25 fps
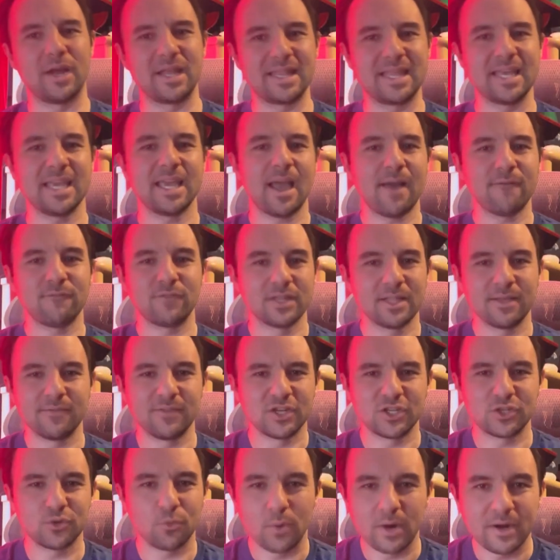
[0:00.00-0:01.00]
the
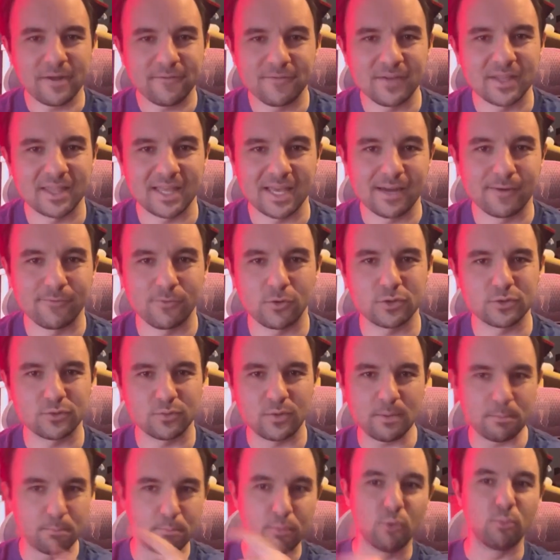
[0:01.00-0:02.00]
ever-living 25th
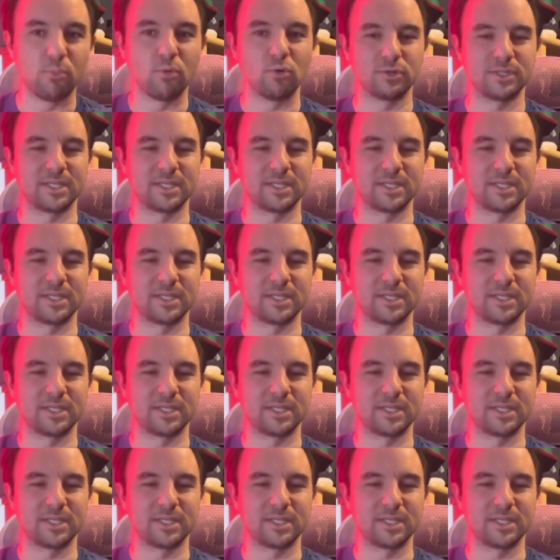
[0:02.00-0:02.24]
anniversary boo-boo